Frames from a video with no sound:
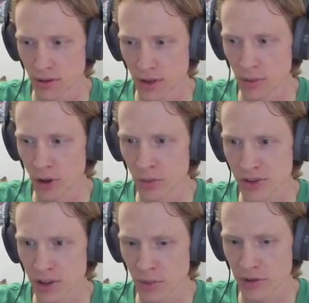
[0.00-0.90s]
And we're
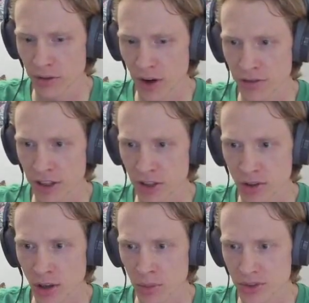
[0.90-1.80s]
almost done with Red Vein
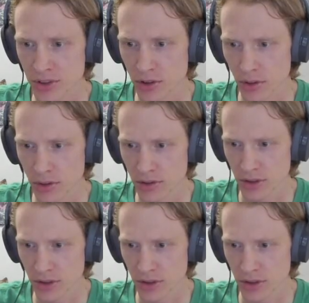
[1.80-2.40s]
Grubs too.